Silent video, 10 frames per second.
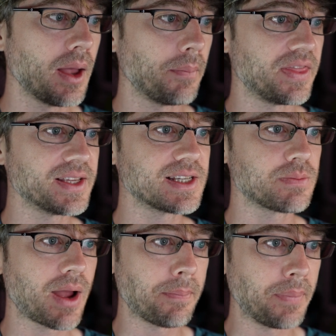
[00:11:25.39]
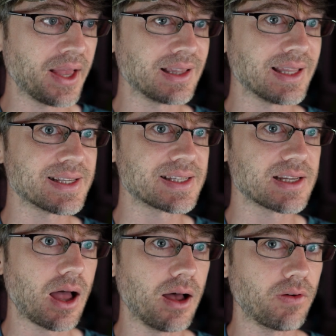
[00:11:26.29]
But this is my big list
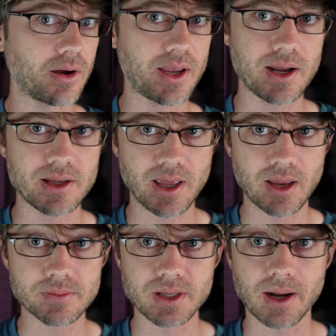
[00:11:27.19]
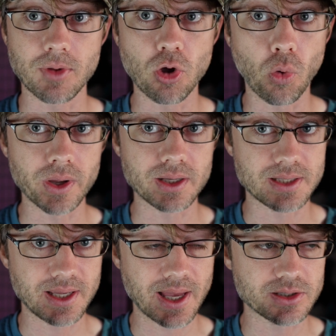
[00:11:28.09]
of Arcadia games that I'm going
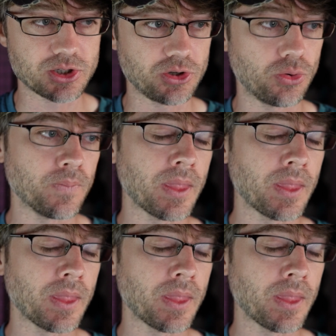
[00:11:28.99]
to get to.